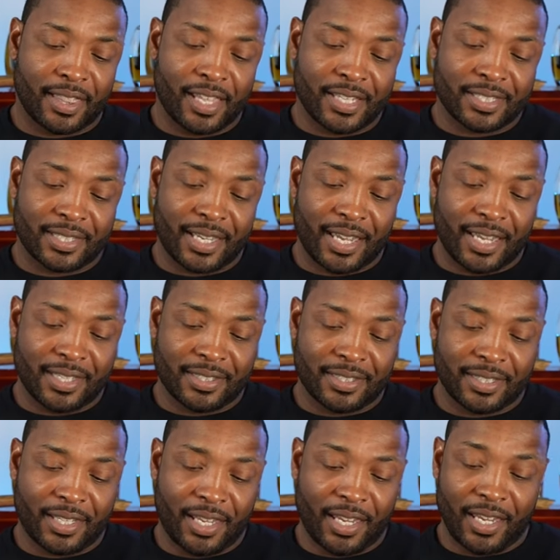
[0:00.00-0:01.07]
this is
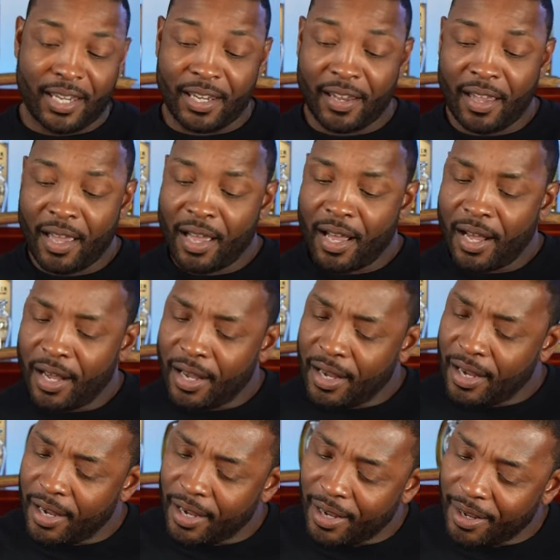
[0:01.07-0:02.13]
the
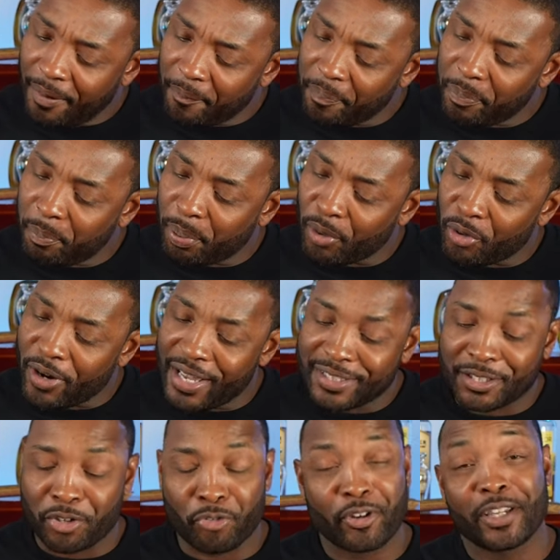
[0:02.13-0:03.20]
uh, Perez
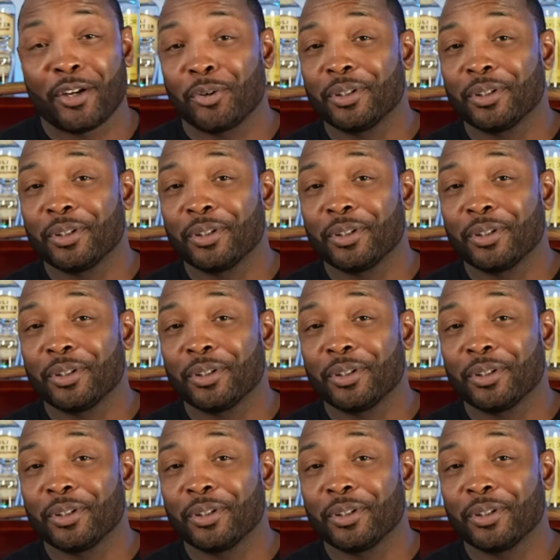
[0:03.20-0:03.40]
Carrillo.